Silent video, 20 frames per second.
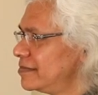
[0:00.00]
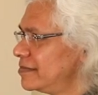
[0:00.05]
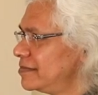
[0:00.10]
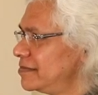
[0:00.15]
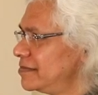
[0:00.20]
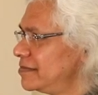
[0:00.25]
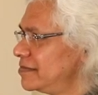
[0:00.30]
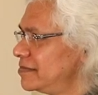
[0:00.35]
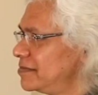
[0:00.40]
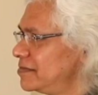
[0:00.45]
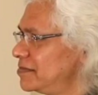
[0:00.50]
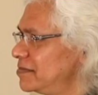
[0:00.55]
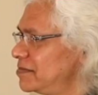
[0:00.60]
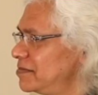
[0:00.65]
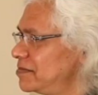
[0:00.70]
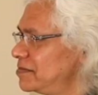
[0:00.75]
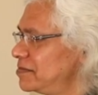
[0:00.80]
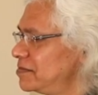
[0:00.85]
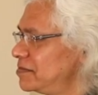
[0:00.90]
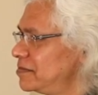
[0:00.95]

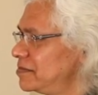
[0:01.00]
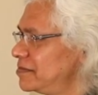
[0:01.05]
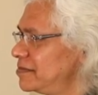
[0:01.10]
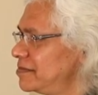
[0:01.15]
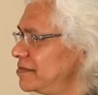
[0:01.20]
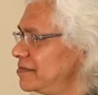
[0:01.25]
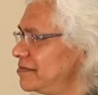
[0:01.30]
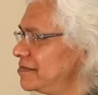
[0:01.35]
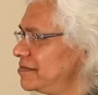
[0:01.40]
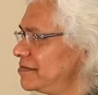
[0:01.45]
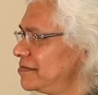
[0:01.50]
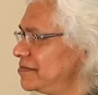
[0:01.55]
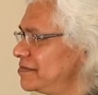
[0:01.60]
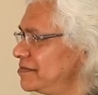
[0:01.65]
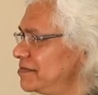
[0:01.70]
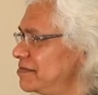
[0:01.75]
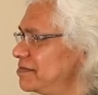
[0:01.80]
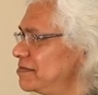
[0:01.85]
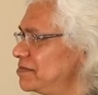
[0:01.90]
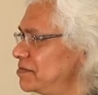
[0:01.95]

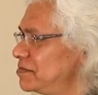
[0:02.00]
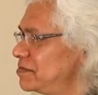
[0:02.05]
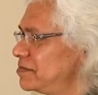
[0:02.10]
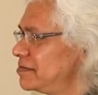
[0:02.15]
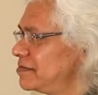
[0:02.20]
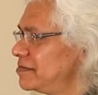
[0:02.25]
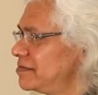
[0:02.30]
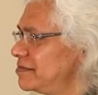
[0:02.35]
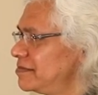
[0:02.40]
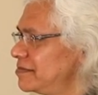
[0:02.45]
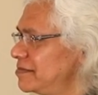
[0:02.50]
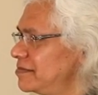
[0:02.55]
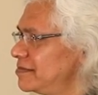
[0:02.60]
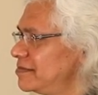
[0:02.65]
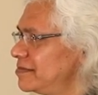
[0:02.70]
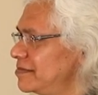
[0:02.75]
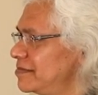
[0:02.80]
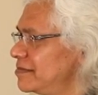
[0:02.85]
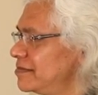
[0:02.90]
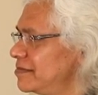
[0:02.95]

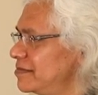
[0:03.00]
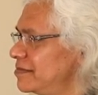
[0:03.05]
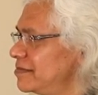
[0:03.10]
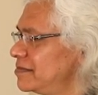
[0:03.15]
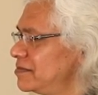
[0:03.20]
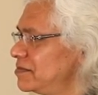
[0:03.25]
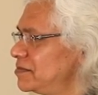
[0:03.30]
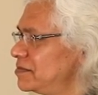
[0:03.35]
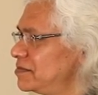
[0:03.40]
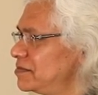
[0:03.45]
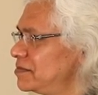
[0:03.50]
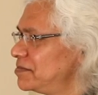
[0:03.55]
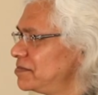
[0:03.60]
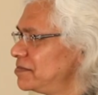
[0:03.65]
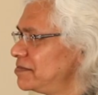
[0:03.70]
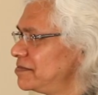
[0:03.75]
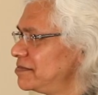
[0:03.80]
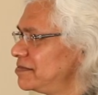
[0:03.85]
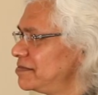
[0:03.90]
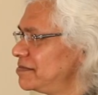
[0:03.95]

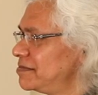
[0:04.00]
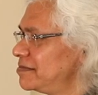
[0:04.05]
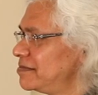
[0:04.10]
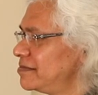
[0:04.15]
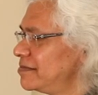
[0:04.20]
(not speaking)